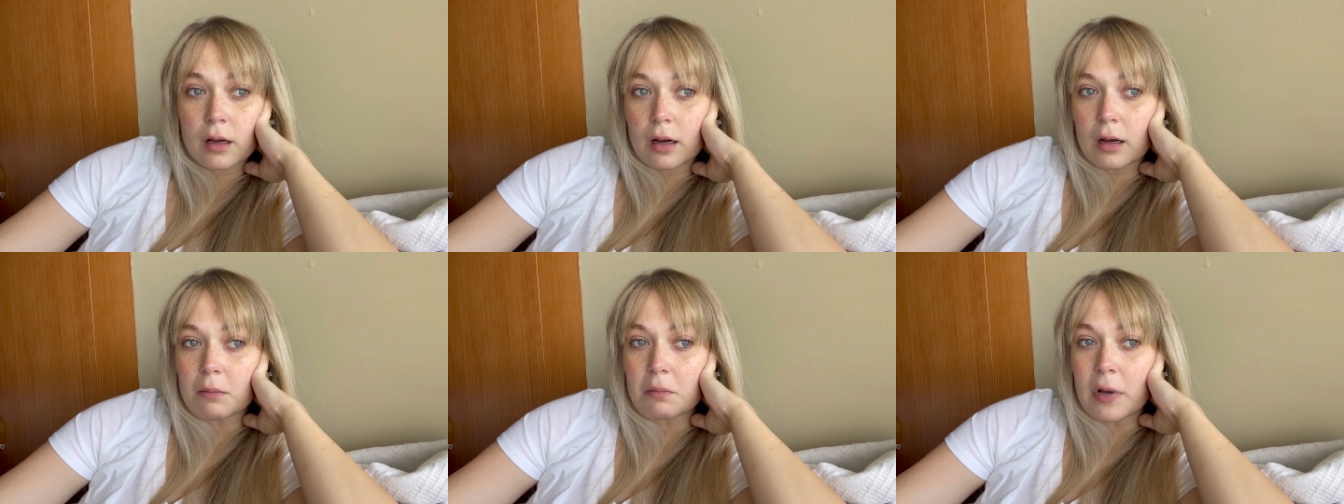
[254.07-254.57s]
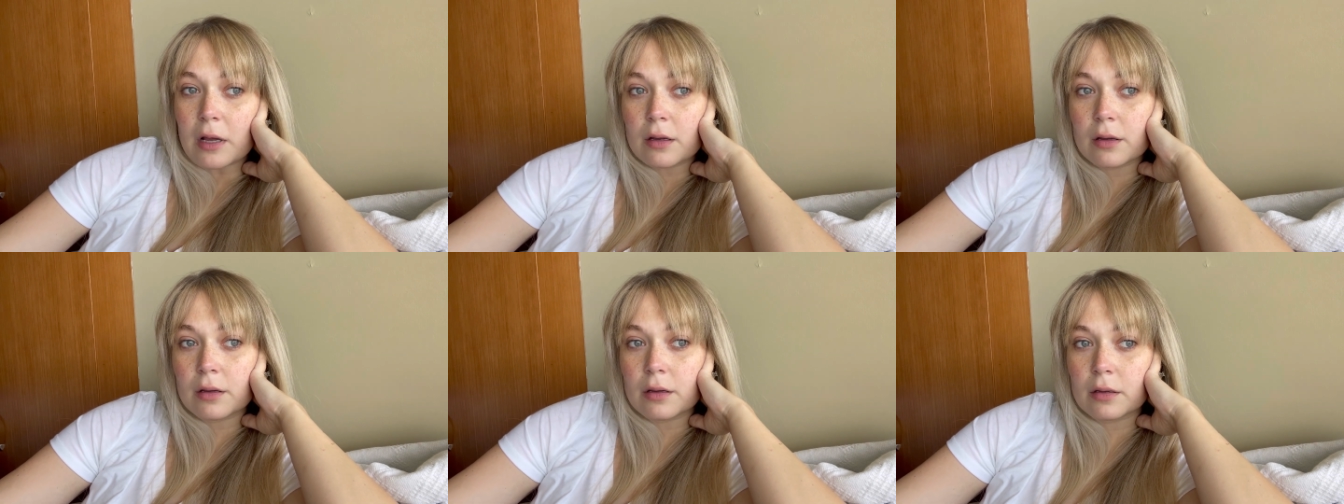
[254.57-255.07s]

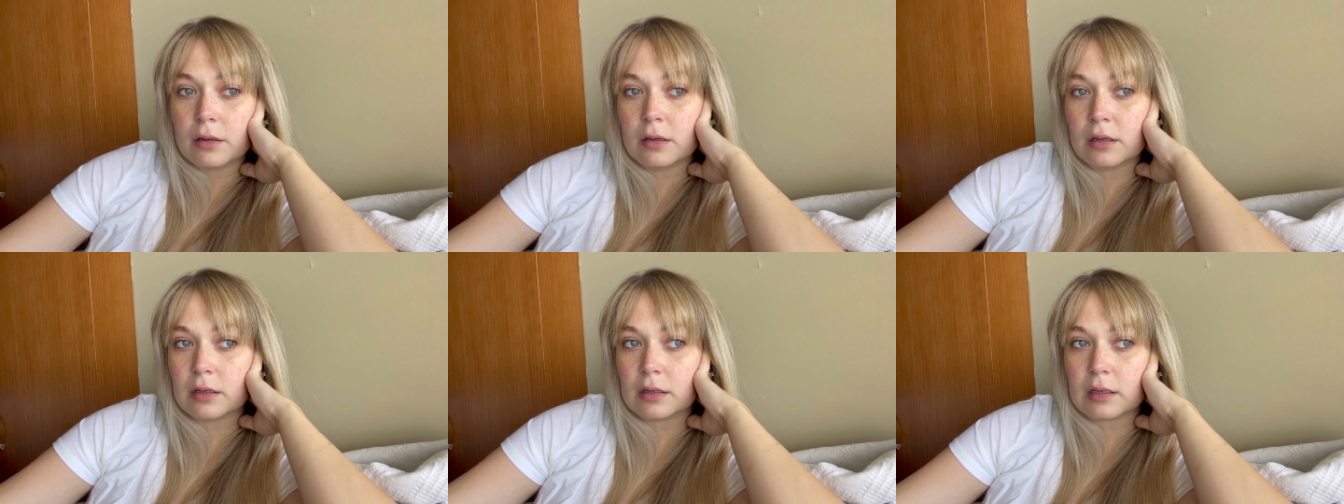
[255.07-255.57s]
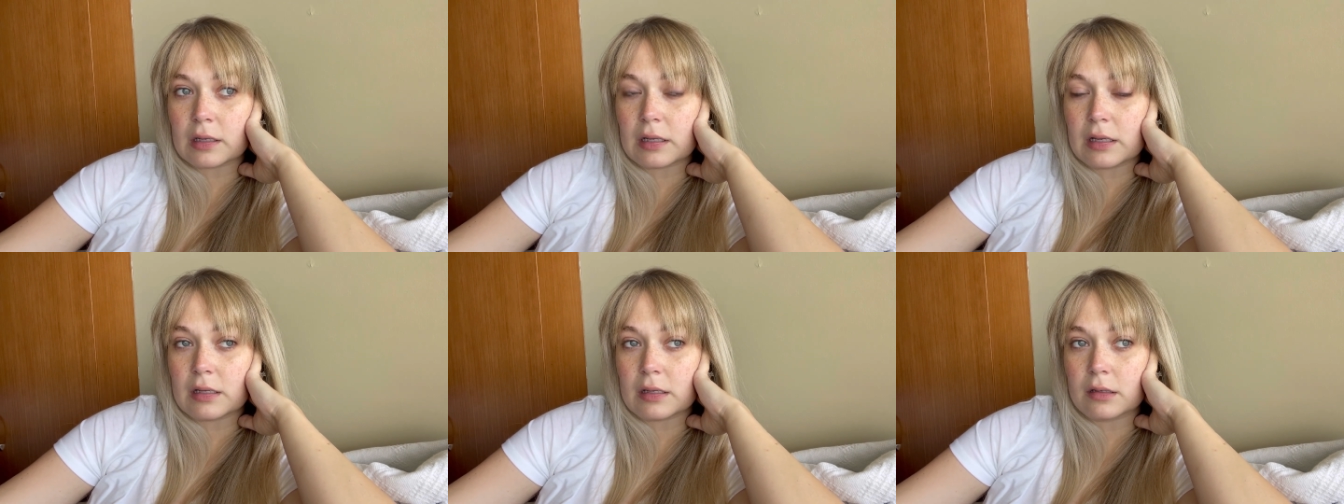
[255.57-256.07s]
And
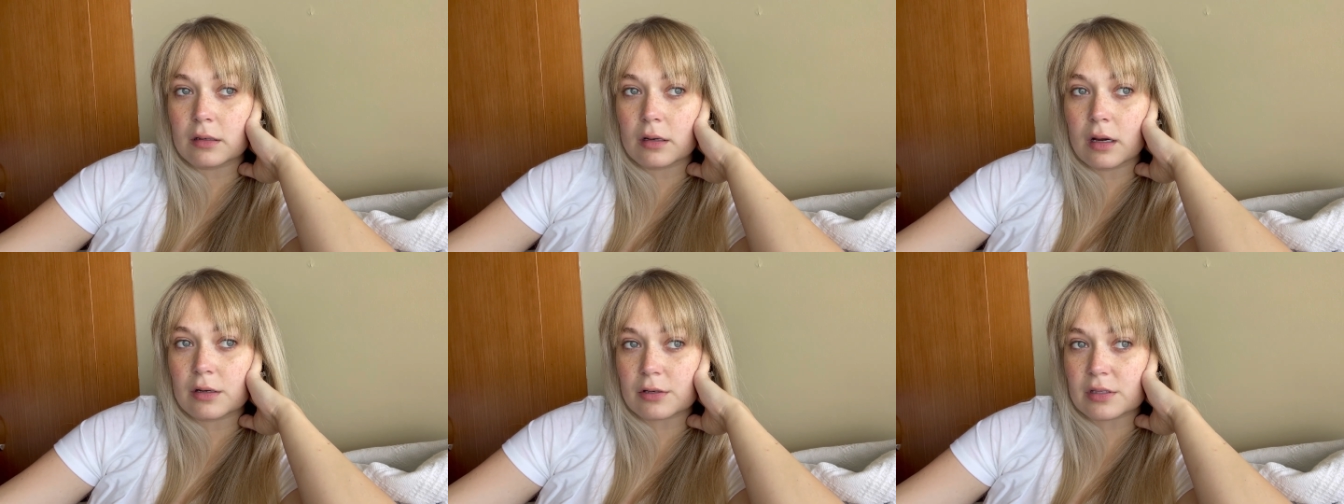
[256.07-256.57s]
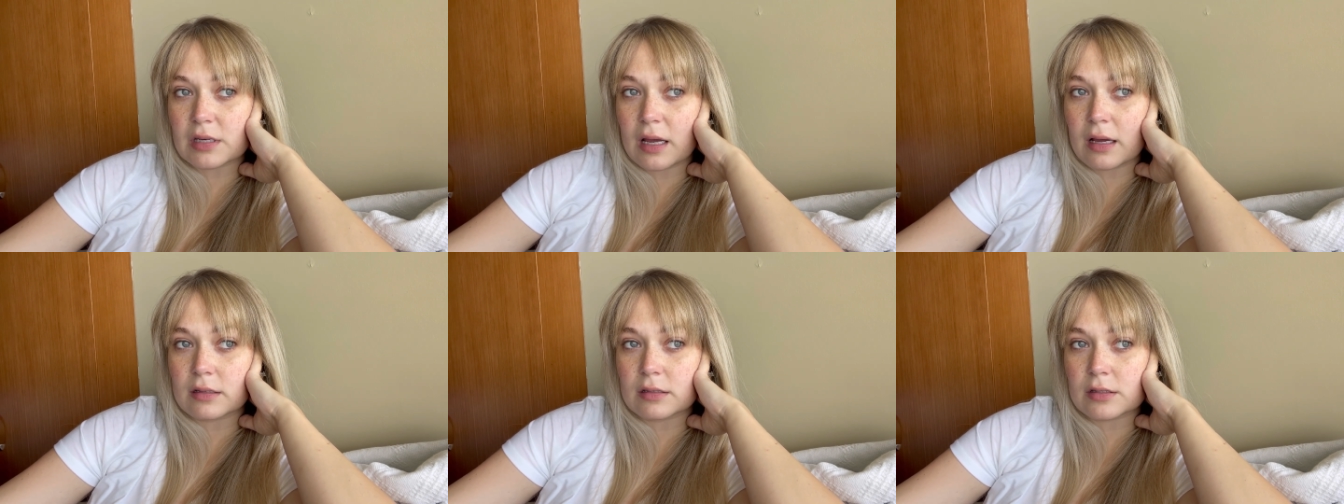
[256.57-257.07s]
he
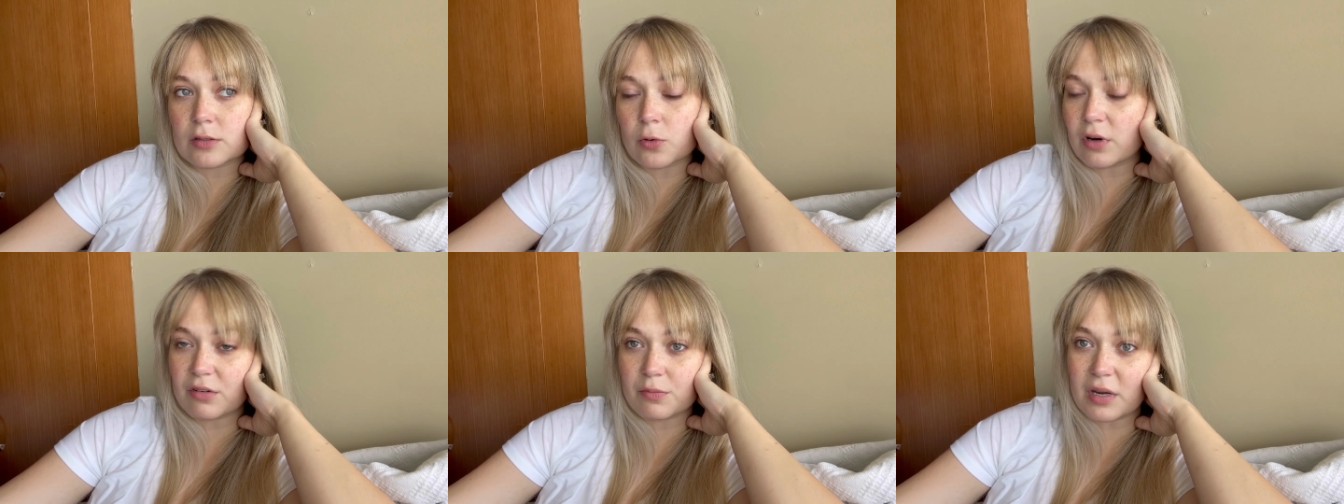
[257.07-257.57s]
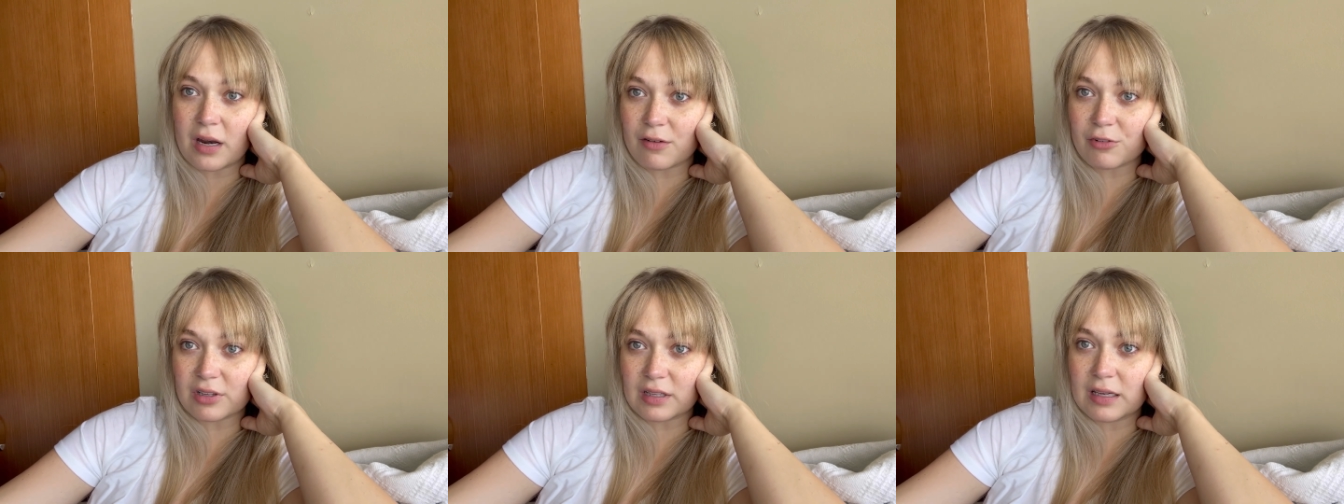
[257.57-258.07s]
understands sort of, but not
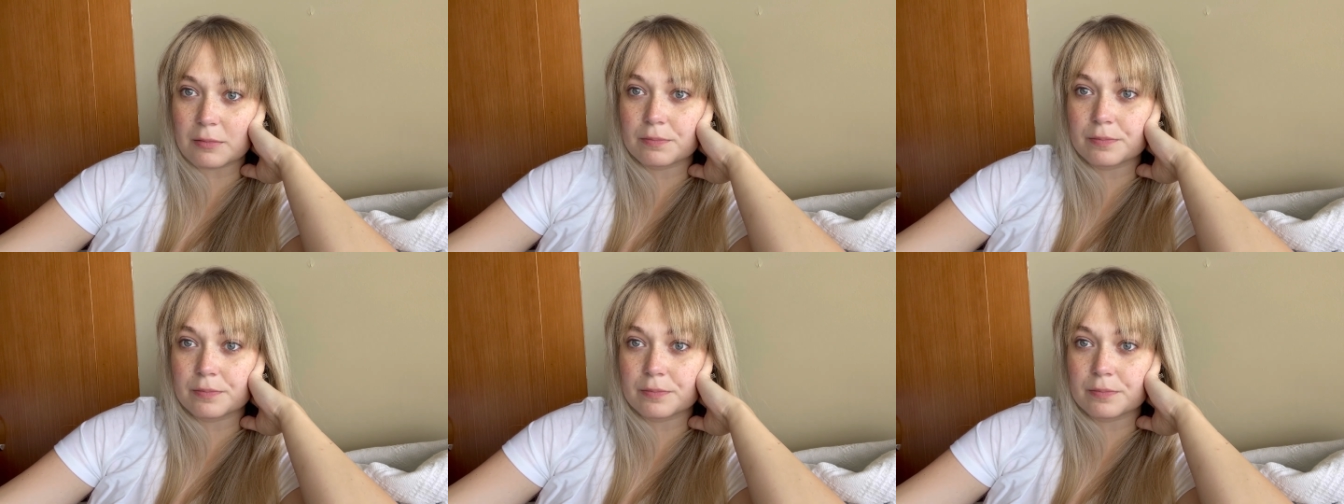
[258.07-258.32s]
really.